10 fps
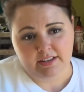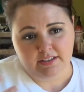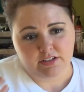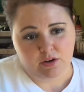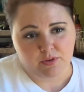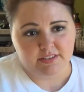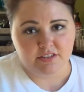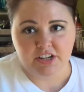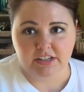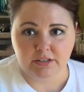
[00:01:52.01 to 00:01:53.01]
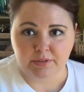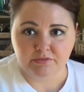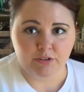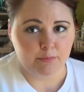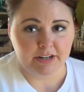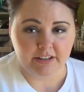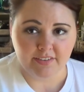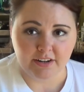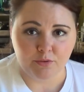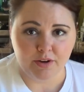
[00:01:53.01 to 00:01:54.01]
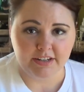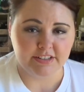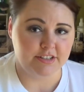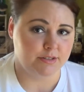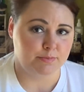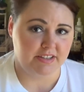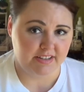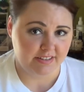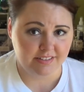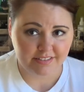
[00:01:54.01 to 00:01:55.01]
you know, I want this channel to be informative. I don't want it to just be